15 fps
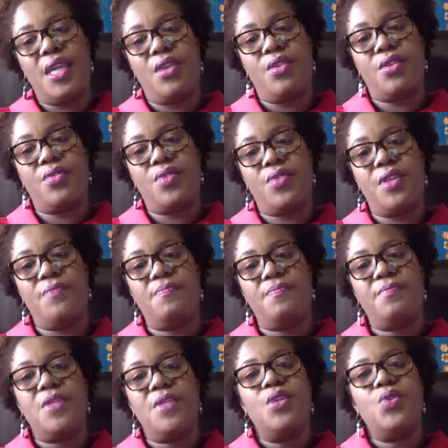of it.
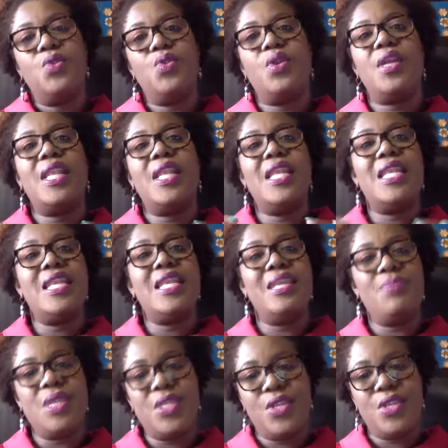Do not
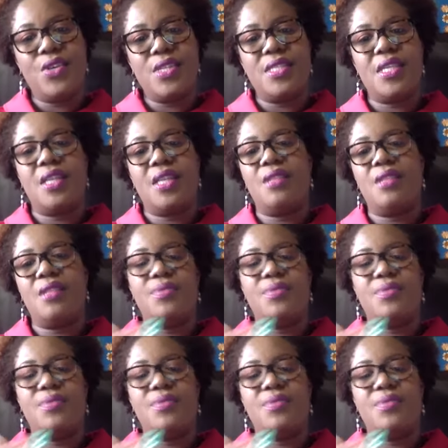limit yourself.